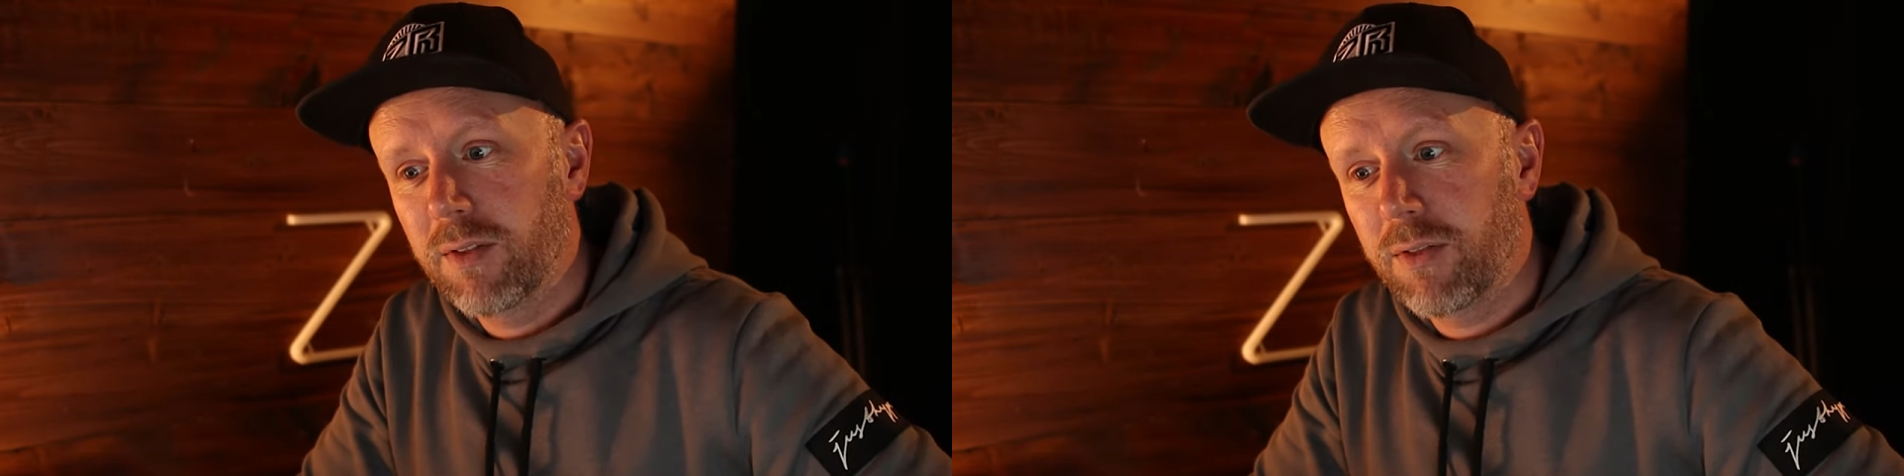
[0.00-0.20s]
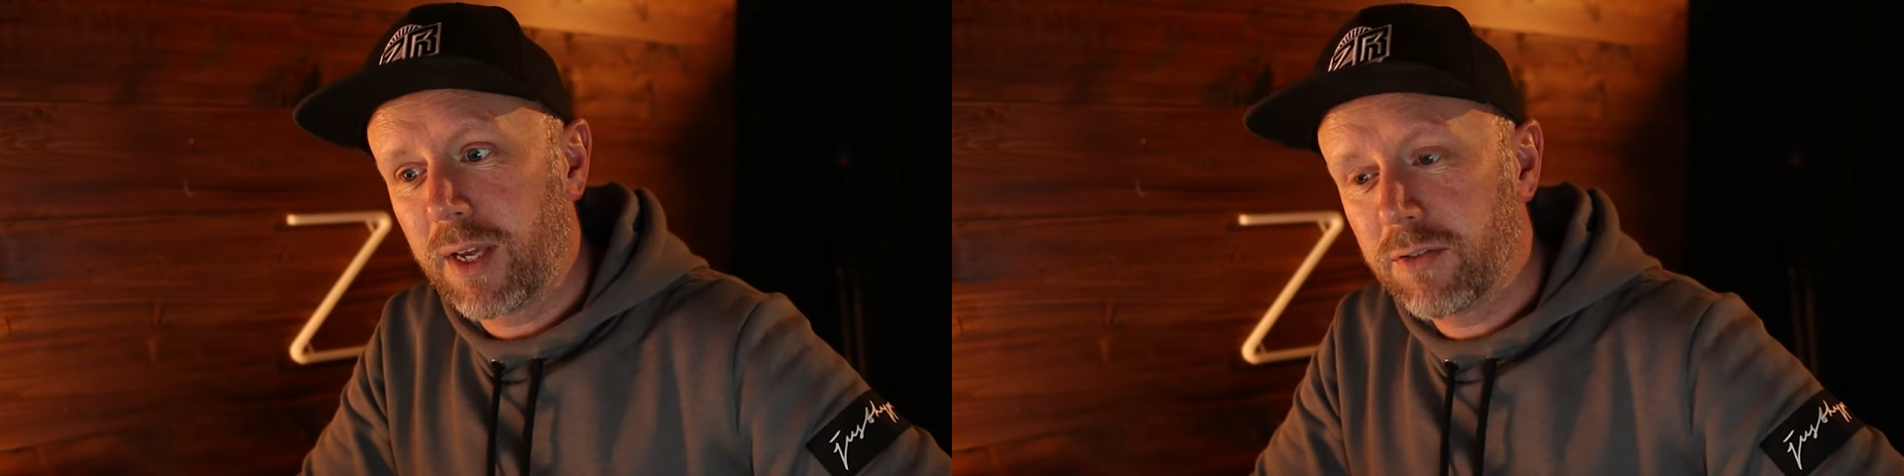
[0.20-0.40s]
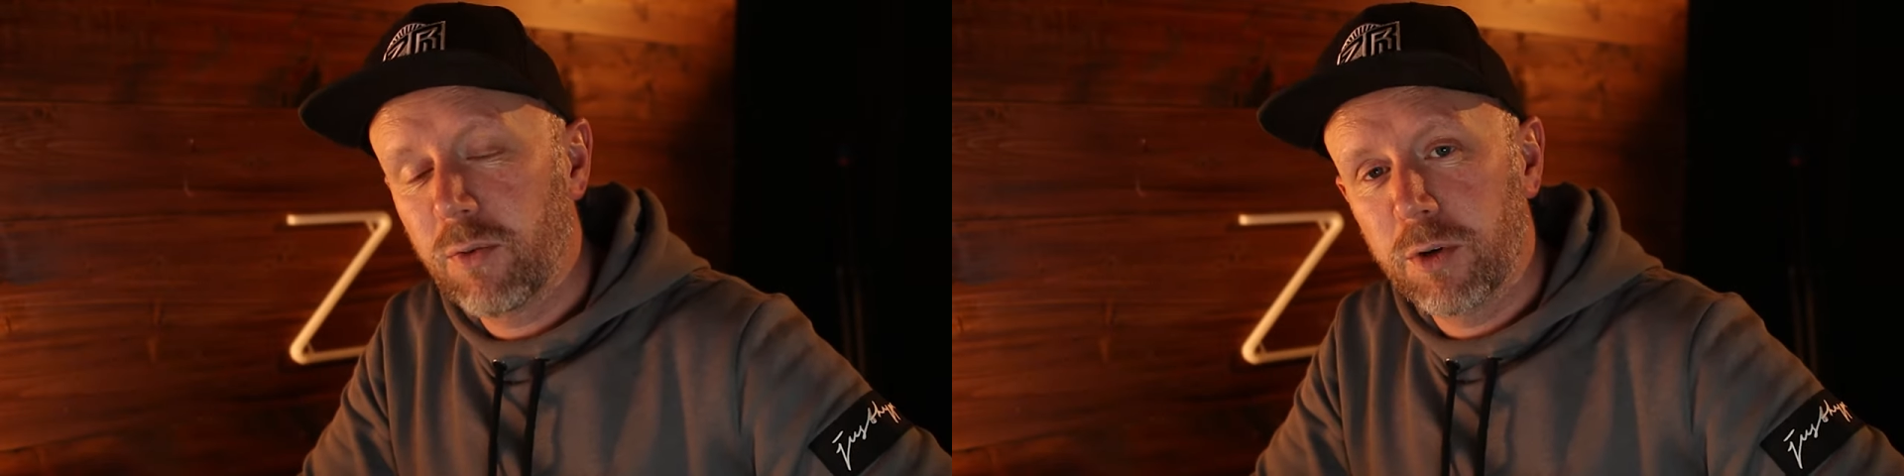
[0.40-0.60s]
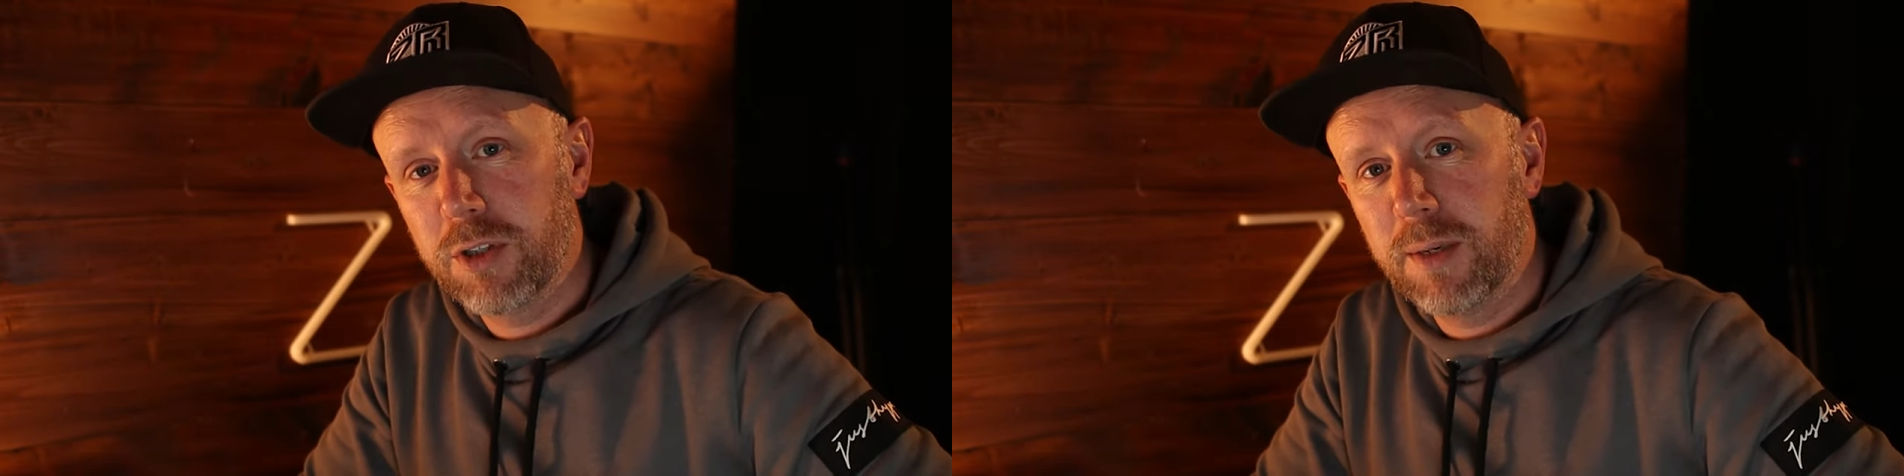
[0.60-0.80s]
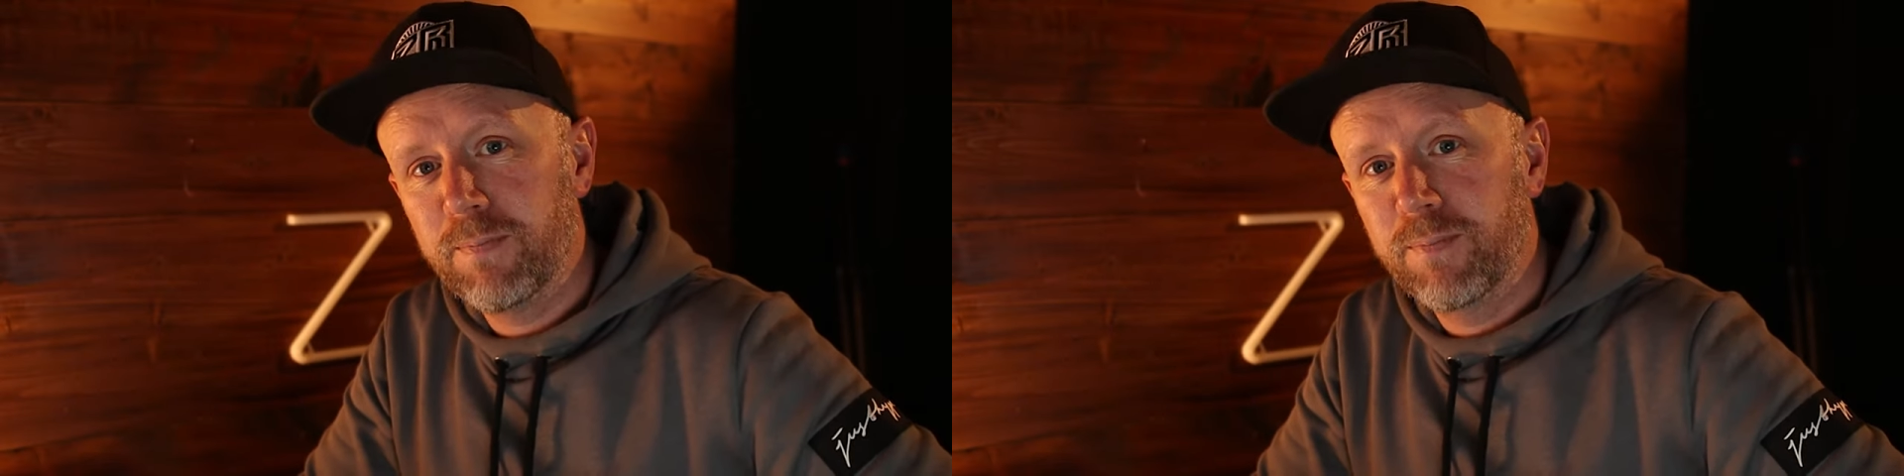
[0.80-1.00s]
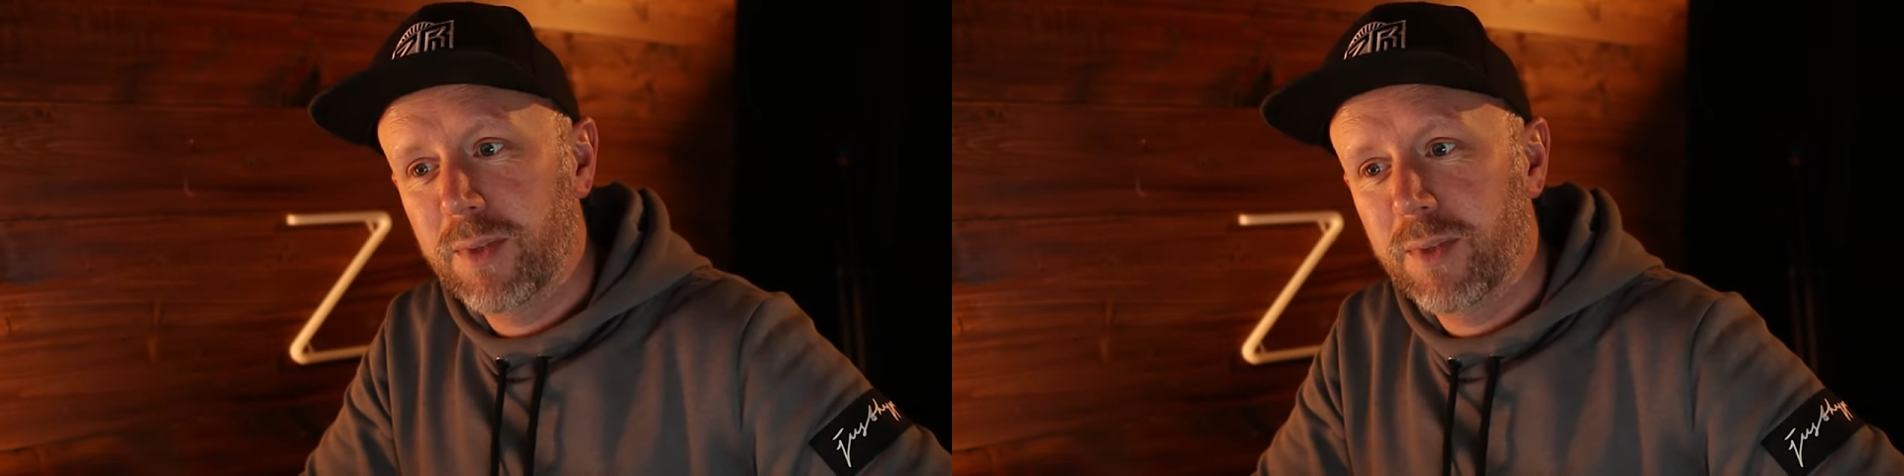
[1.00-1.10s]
Thanks for watching.